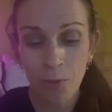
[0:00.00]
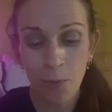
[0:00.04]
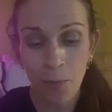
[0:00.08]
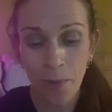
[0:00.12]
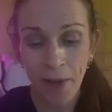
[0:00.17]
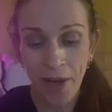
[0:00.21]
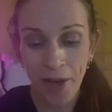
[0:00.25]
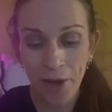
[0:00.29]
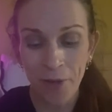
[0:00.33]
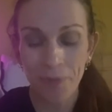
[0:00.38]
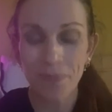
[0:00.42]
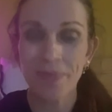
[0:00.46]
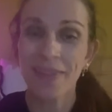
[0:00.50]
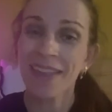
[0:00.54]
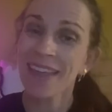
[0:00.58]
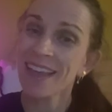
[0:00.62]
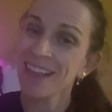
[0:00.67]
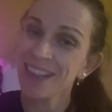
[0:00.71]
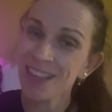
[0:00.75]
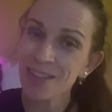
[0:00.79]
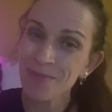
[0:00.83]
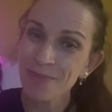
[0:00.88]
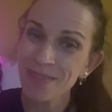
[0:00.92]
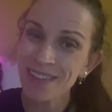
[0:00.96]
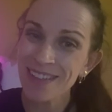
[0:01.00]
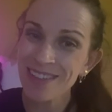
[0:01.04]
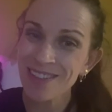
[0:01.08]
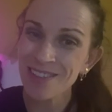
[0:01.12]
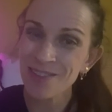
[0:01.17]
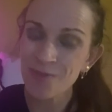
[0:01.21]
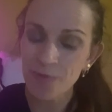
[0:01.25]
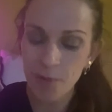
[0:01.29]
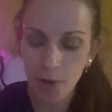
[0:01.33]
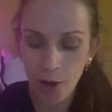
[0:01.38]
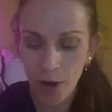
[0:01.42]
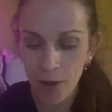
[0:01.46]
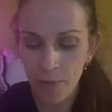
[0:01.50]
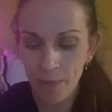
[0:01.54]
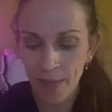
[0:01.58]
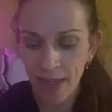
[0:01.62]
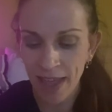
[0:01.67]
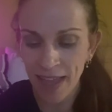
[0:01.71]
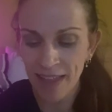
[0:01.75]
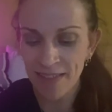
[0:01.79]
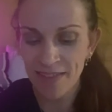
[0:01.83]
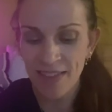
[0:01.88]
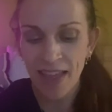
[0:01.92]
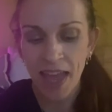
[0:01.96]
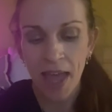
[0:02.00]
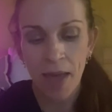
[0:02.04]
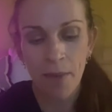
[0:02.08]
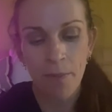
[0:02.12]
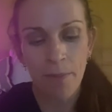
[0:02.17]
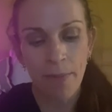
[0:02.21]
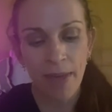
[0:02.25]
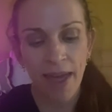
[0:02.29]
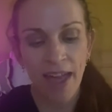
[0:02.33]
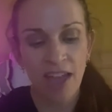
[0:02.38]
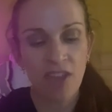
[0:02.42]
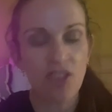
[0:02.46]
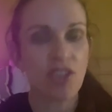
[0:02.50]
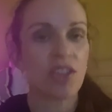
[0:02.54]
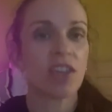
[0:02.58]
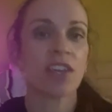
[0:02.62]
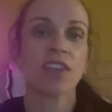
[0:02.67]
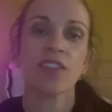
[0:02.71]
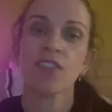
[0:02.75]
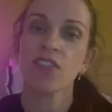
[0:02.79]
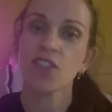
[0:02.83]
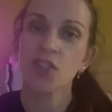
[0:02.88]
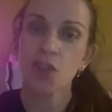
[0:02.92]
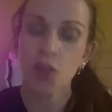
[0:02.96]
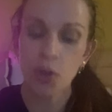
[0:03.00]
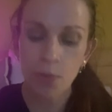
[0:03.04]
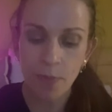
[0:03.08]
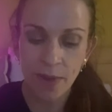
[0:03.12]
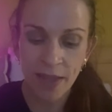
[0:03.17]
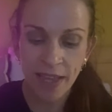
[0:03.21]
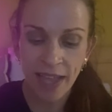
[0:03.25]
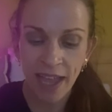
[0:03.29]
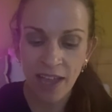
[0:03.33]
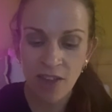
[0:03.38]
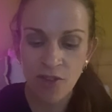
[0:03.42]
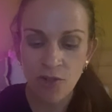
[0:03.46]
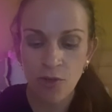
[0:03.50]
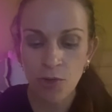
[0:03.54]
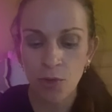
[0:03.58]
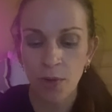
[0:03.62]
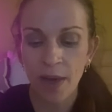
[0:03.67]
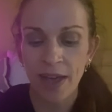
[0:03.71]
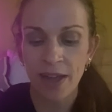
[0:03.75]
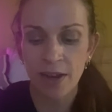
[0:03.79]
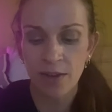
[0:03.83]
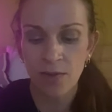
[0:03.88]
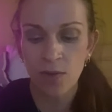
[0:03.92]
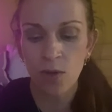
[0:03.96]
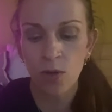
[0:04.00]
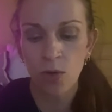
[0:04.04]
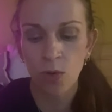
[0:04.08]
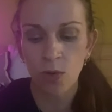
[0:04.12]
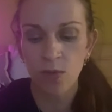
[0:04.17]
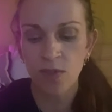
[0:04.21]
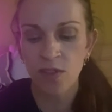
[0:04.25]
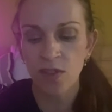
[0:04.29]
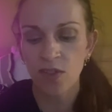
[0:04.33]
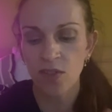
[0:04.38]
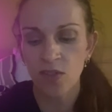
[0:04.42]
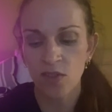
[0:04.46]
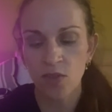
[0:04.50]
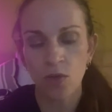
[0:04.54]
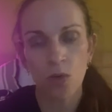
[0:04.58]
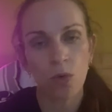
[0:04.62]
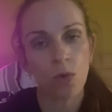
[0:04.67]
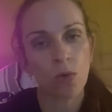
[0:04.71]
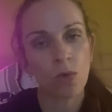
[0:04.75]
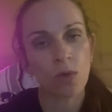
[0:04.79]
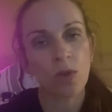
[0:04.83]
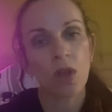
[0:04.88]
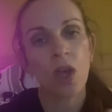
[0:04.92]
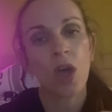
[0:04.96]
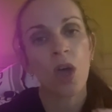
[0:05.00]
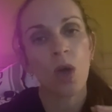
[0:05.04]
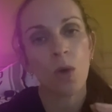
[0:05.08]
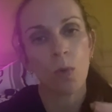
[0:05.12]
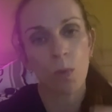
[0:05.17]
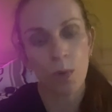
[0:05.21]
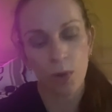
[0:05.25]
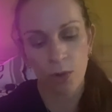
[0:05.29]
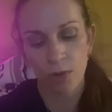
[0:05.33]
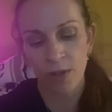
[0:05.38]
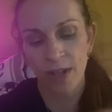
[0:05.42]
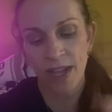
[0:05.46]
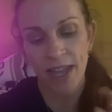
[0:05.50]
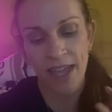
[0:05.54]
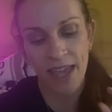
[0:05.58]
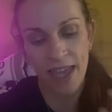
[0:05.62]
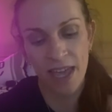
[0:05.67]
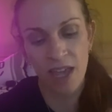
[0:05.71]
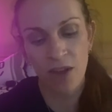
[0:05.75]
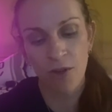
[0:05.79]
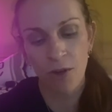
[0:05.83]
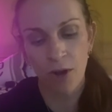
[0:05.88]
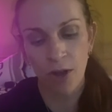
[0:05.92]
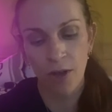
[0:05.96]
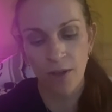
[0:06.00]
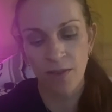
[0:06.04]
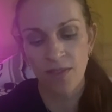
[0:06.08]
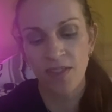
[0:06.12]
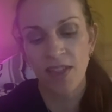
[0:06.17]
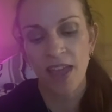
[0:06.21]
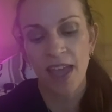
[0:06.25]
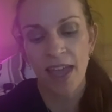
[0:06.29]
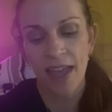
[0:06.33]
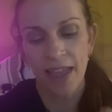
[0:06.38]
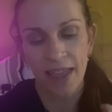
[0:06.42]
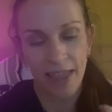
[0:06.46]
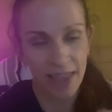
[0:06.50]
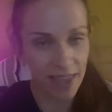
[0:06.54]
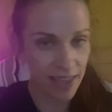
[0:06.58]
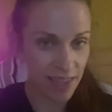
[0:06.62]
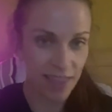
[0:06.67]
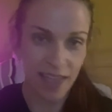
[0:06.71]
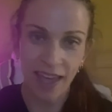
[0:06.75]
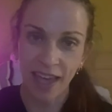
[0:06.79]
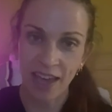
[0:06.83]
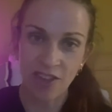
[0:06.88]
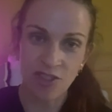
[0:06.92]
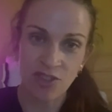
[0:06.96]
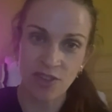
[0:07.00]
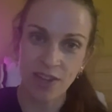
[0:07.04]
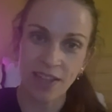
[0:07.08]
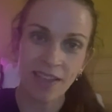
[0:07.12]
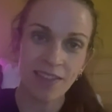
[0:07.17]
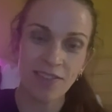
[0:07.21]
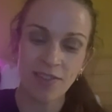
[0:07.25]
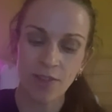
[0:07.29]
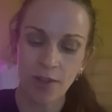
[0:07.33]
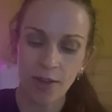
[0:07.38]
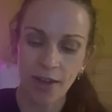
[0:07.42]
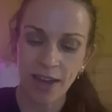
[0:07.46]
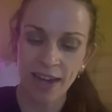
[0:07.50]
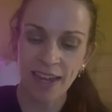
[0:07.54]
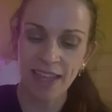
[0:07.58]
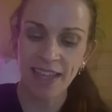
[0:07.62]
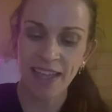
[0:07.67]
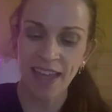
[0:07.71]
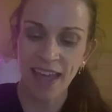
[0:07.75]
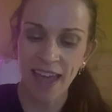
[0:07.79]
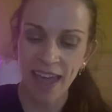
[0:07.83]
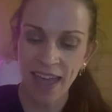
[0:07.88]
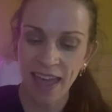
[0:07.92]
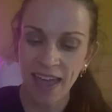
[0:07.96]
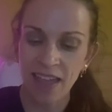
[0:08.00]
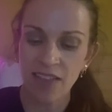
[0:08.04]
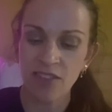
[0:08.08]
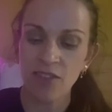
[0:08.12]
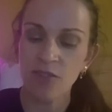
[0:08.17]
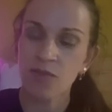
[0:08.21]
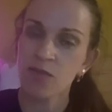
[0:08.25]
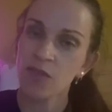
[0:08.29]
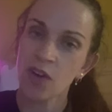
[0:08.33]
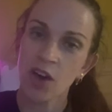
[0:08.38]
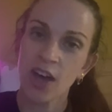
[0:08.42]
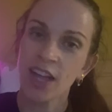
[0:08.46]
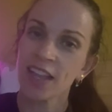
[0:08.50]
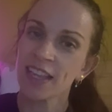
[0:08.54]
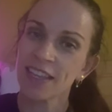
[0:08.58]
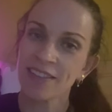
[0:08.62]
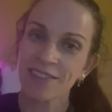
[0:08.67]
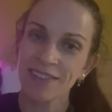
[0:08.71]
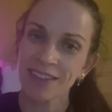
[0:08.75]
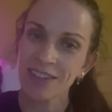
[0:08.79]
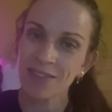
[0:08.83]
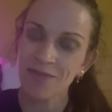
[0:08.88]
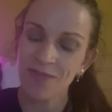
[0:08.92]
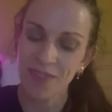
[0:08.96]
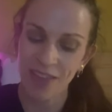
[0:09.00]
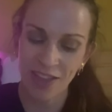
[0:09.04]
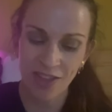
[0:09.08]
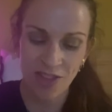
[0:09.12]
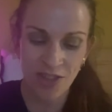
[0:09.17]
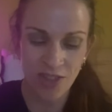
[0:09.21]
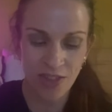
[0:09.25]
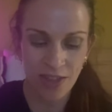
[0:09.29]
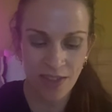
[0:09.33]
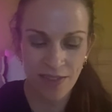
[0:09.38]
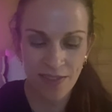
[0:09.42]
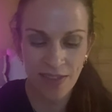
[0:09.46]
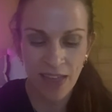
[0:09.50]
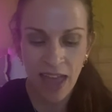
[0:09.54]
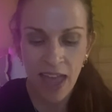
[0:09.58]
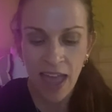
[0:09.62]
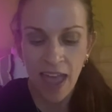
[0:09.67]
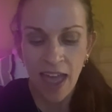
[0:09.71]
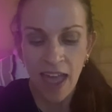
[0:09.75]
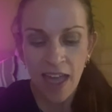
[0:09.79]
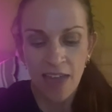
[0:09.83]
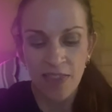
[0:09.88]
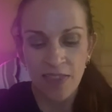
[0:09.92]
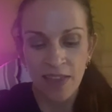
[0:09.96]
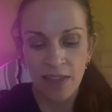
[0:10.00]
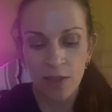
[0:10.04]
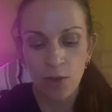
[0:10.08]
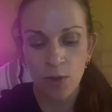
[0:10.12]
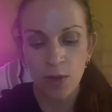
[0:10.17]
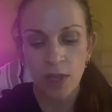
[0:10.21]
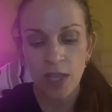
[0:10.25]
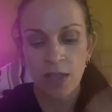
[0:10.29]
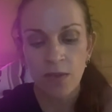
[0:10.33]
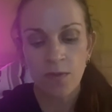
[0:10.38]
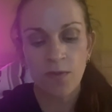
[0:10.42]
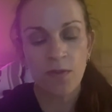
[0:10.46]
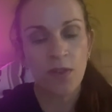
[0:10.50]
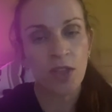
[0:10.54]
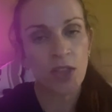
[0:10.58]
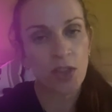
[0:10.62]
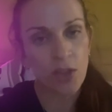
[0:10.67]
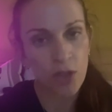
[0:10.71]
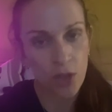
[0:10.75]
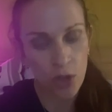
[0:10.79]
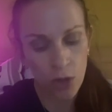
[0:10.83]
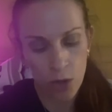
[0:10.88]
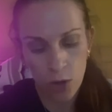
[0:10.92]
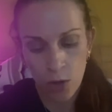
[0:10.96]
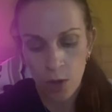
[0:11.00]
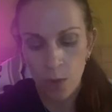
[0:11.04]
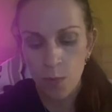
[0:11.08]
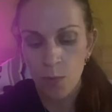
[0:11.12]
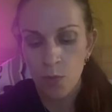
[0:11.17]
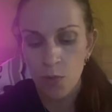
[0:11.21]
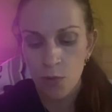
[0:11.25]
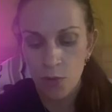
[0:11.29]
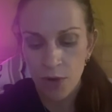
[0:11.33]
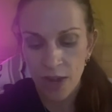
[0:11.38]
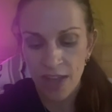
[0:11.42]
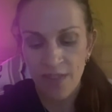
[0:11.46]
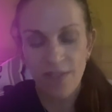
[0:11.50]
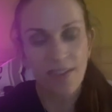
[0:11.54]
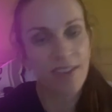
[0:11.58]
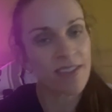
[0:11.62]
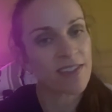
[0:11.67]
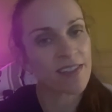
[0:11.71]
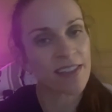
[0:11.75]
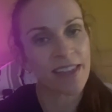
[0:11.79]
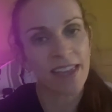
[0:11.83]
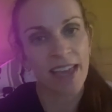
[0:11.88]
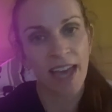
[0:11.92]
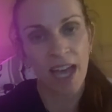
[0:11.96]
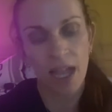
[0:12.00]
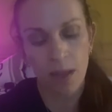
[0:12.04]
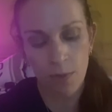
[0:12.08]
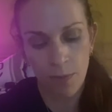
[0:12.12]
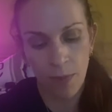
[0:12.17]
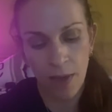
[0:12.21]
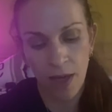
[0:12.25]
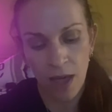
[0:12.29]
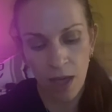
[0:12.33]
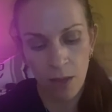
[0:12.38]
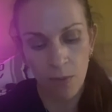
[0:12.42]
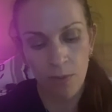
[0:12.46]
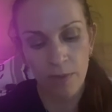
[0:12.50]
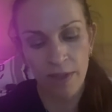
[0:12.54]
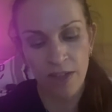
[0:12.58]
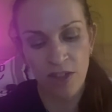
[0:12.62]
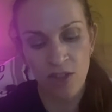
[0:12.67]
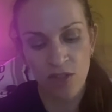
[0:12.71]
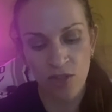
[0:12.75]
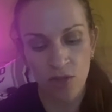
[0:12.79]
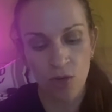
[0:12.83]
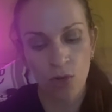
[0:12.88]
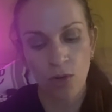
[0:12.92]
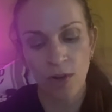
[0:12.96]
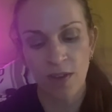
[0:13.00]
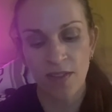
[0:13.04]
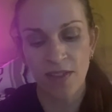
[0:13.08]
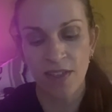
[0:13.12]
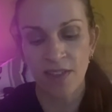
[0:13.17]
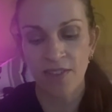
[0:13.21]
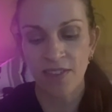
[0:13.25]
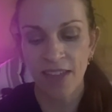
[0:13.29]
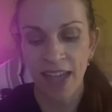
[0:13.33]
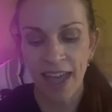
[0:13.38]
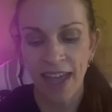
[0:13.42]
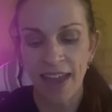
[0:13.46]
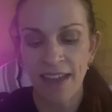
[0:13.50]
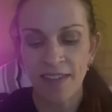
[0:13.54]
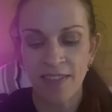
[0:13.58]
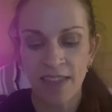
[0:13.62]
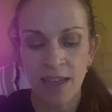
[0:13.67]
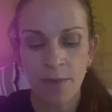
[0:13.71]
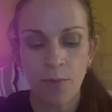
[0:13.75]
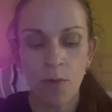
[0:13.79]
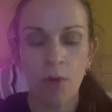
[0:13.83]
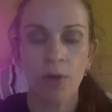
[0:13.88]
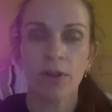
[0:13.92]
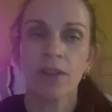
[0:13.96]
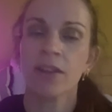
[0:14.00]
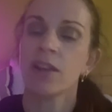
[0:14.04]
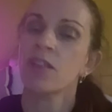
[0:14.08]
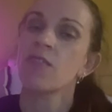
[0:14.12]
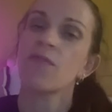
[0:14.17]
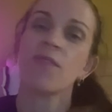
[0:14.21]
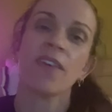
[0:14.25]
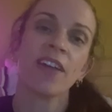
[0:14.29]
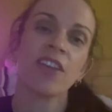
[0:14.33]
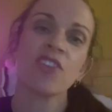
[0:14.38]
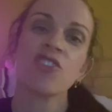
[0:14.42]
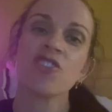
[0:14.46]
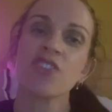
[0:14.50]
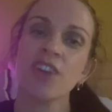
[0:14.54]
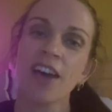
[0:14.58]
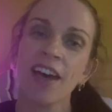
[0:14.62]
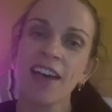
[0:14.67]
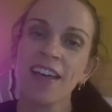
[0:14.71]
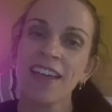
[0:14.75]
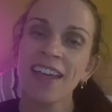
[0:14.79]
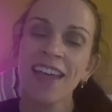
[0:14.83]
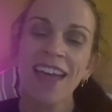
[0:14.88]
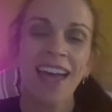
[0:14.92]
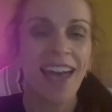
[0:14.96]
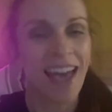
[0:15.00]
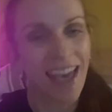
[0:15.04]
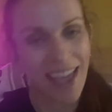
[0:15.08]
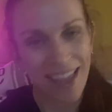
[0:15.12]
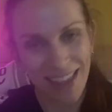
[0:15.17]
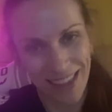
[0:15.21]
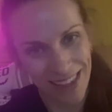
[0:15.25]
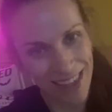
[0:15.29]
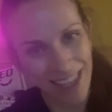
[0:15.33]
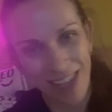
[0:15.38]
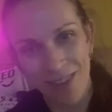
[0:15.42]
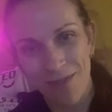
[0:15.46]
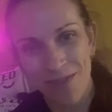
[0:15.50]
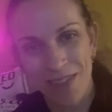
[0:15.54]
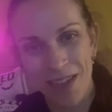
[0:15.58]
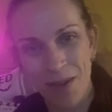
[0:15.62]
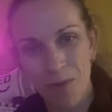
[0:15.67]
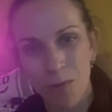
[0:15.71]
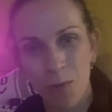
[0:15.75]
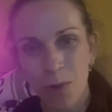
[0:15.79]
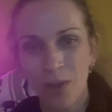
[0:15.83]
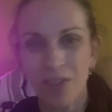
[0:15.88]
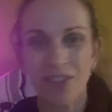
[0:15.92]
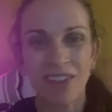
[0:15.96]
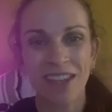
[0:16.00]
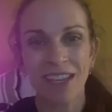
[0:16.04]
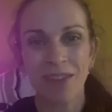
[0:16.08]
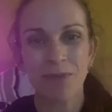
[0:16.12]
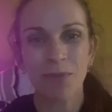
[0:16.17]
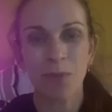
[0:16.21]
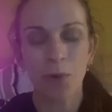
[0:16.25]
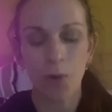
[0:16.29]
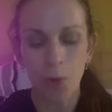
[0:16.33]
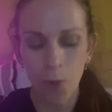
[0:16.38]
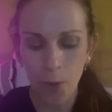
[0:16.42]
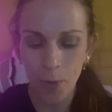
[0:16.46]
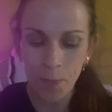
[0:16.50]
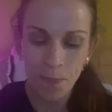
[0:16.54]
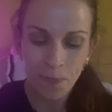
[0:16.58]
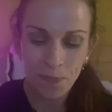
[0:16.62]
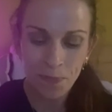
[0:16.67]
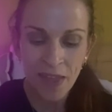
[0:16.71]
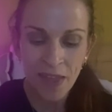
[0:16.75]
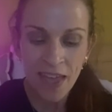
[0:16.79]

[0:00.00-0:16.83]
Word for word: Well, elements of romance, magic, supernatural, and of course, sword wielding heroes, engaged in exciting and violent adventures. They're looking for new, previously unpublished stories that take them on an adventure and leave them wanting more.